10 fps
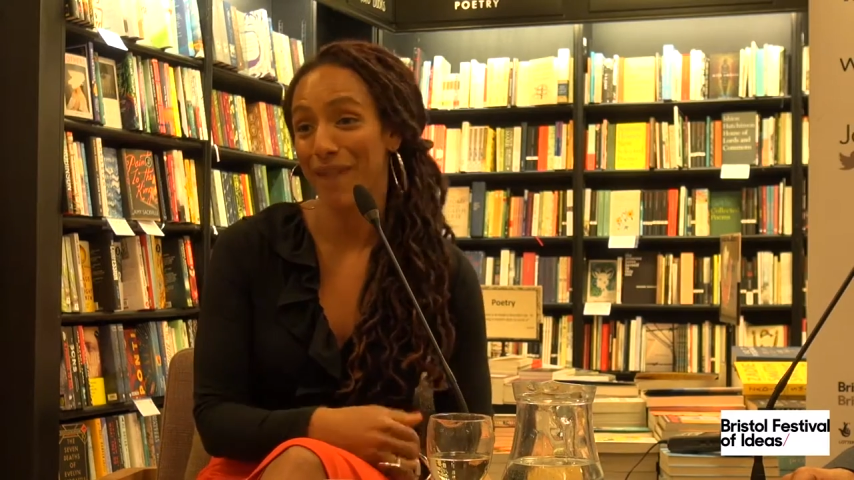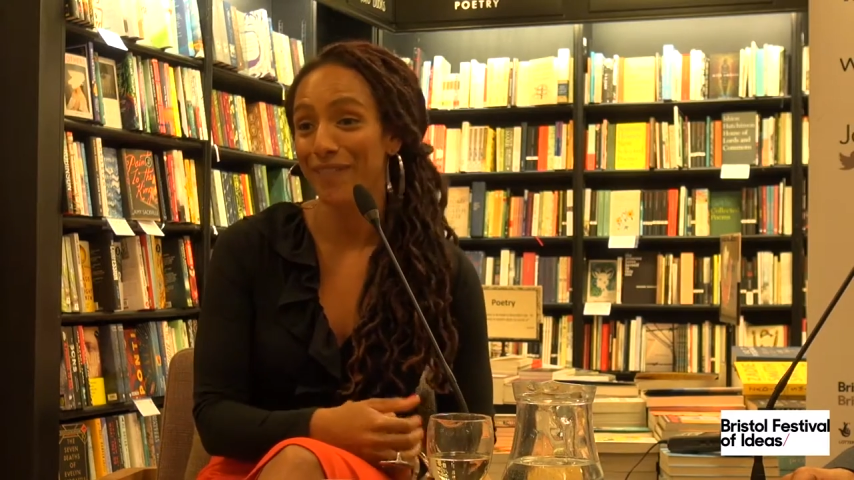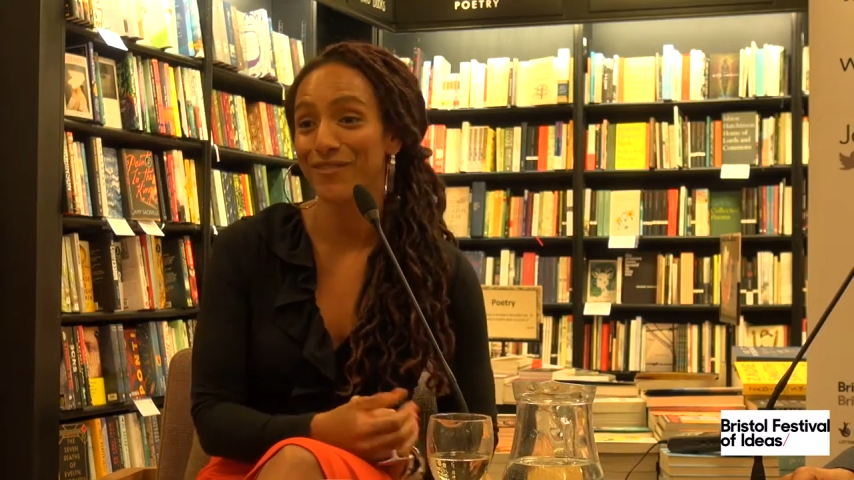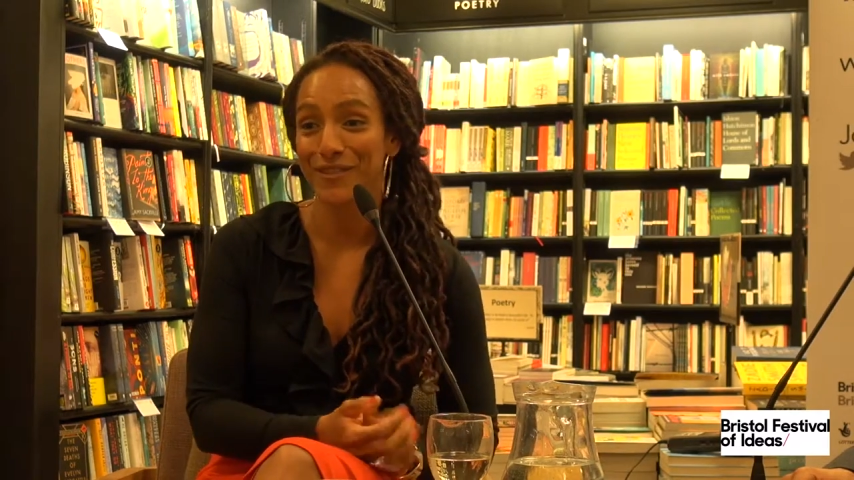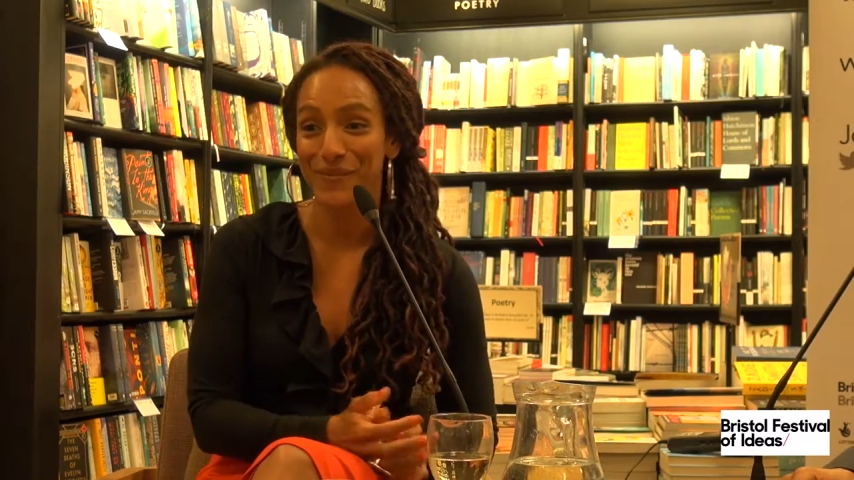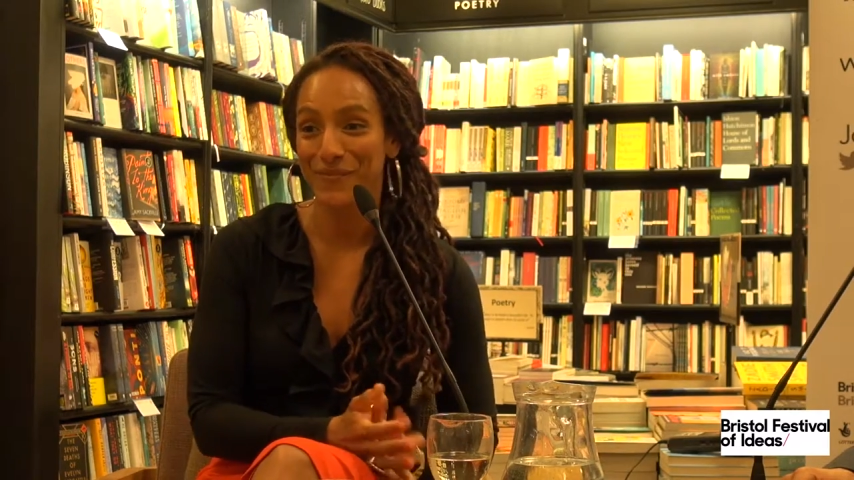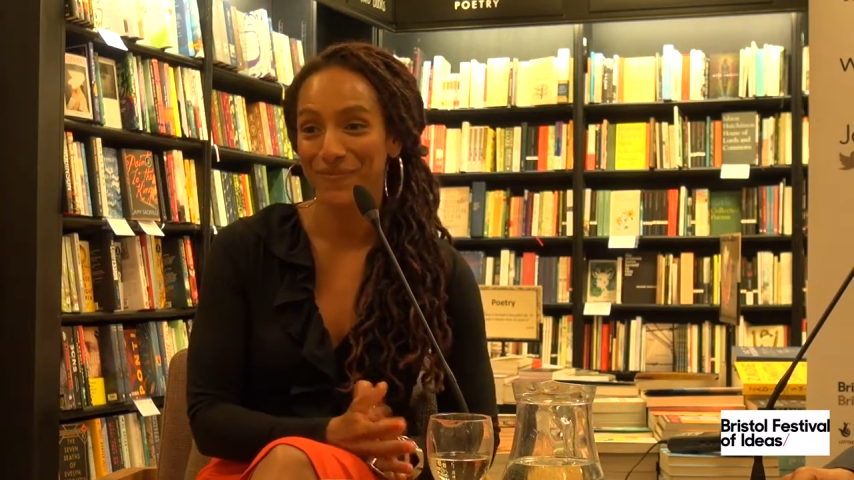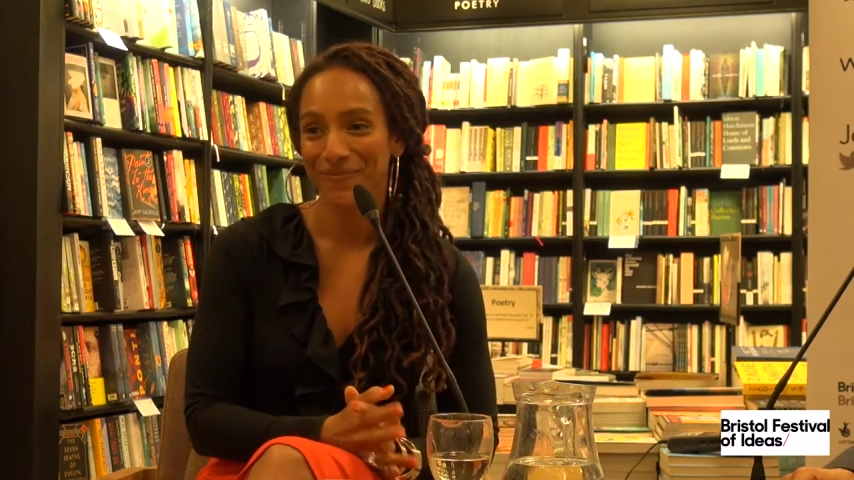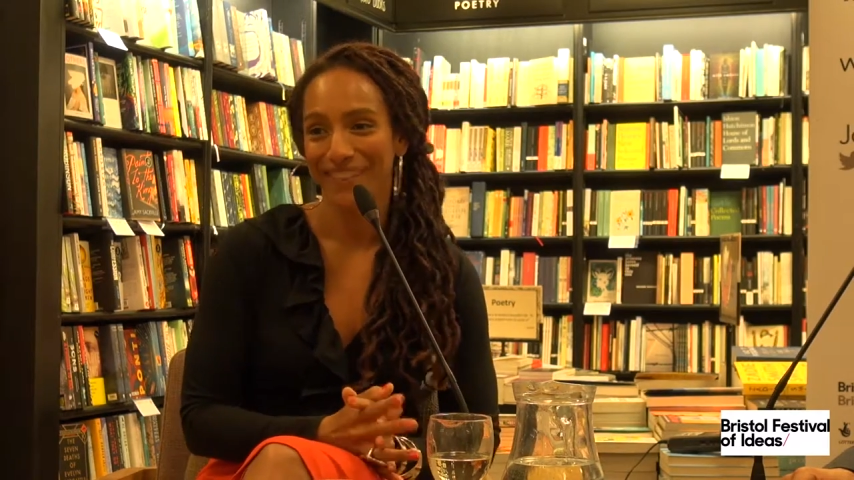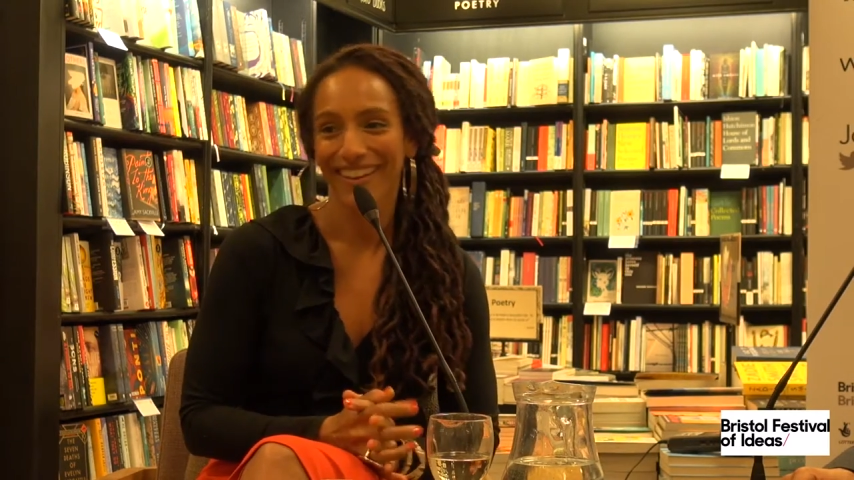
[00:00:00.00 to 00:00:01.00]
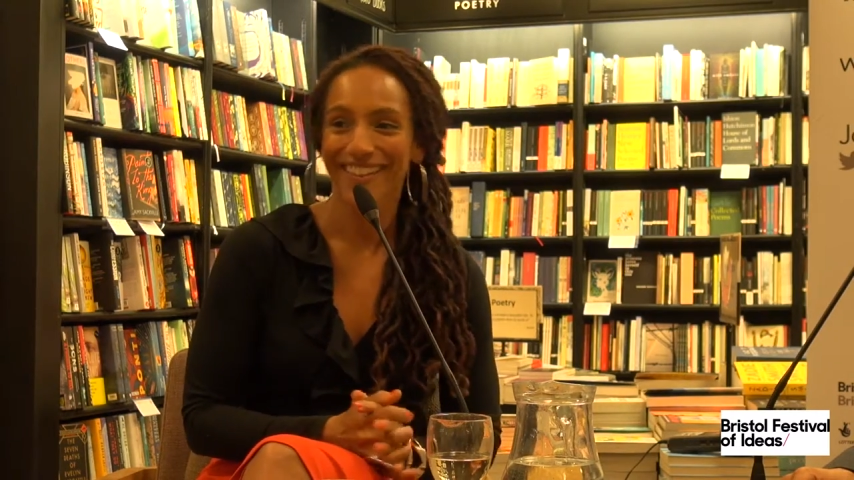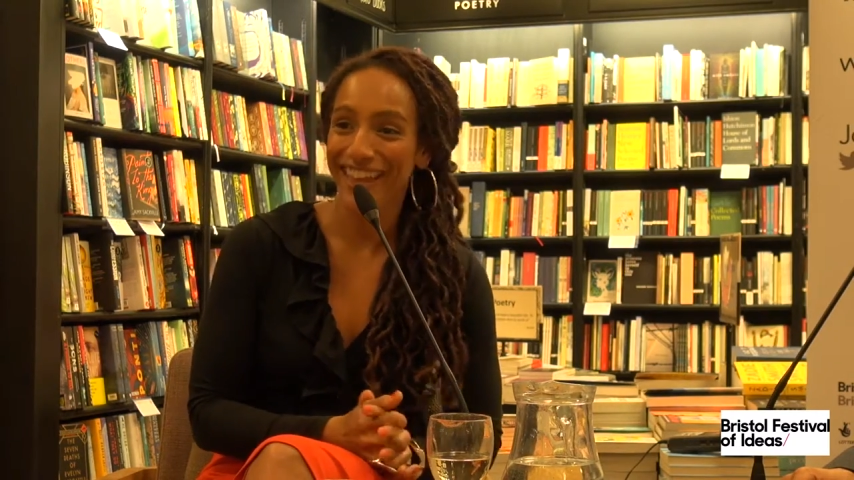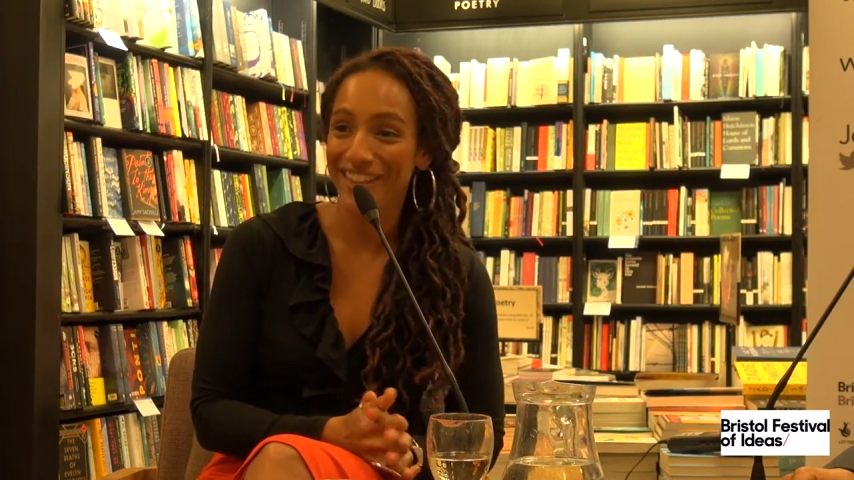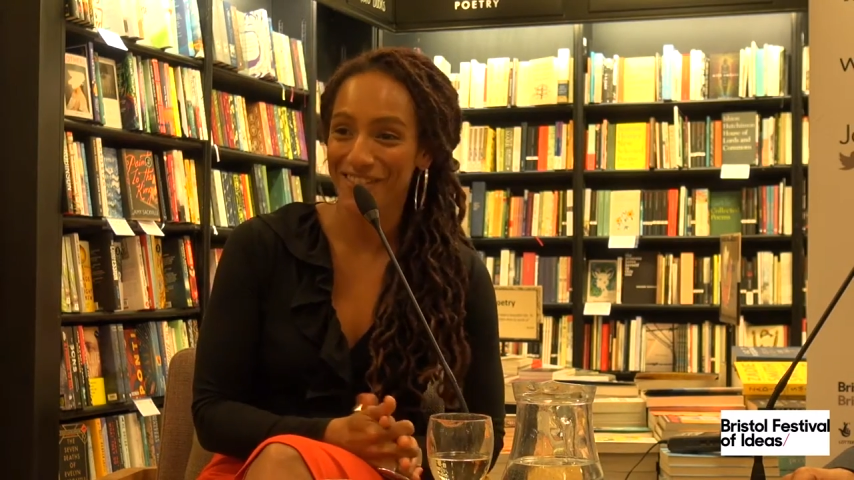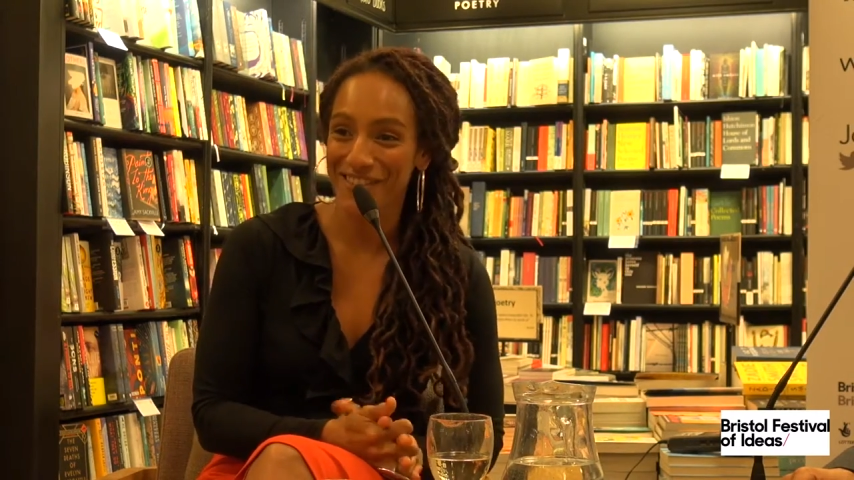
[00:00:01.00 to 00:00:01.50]
painful.
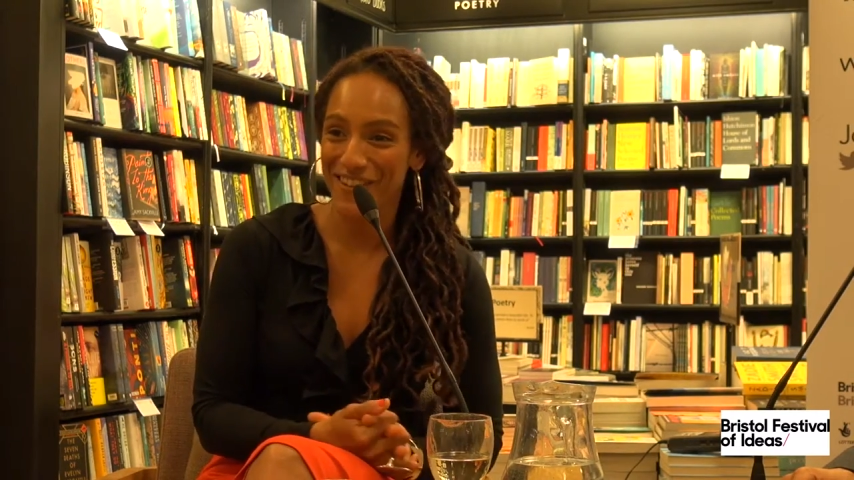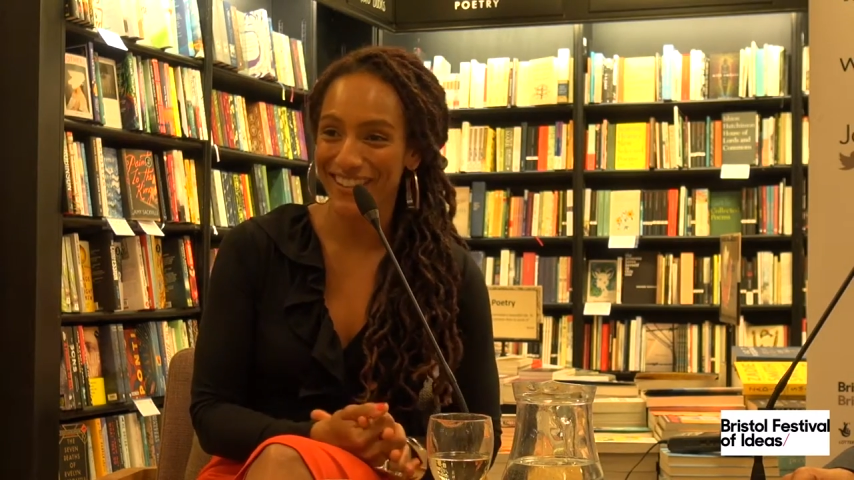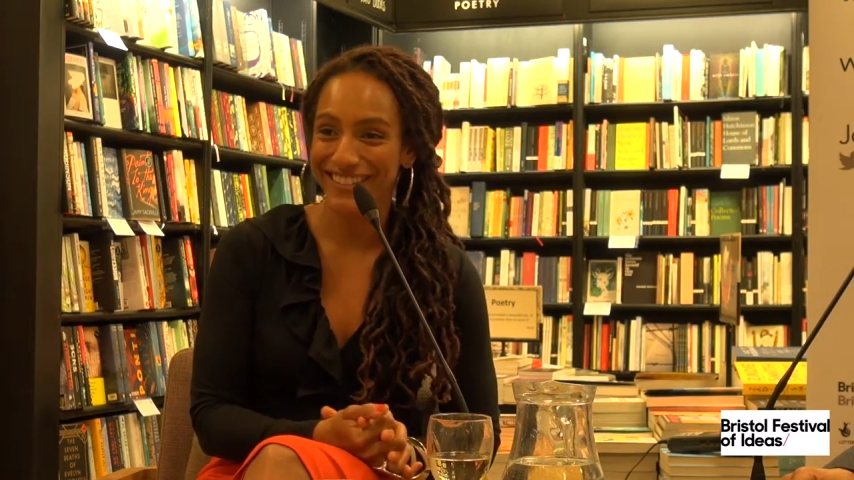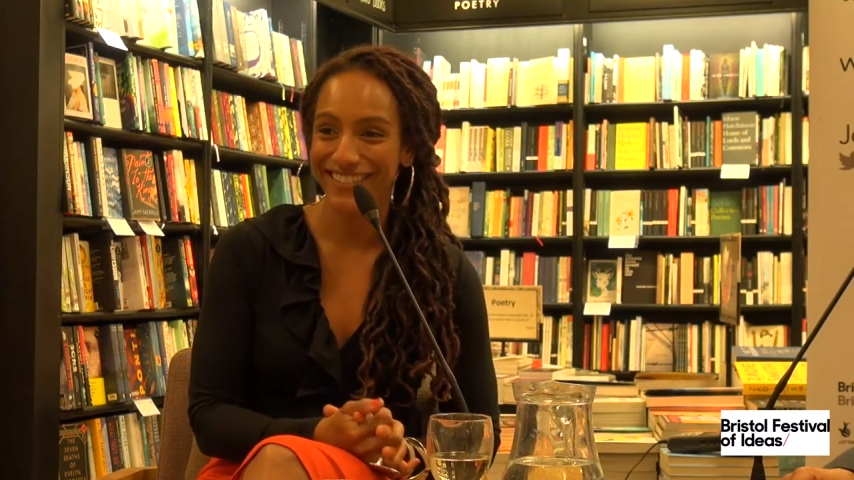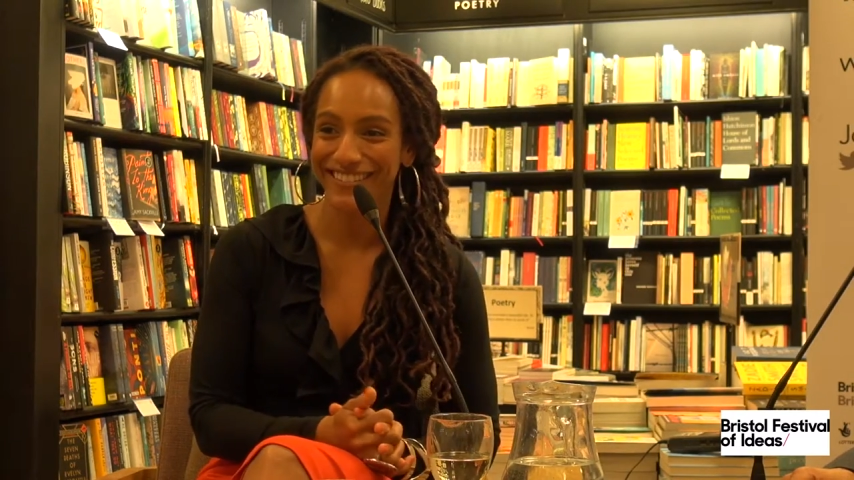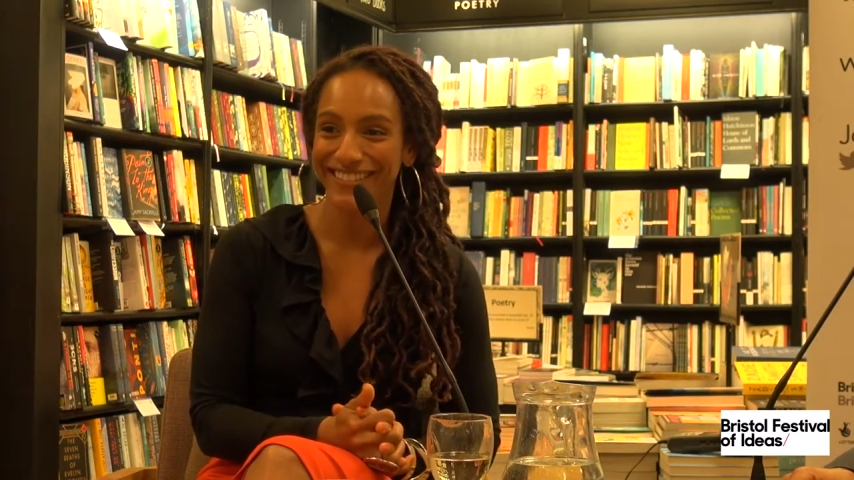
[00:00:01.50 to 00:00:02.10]
Thank you for your question.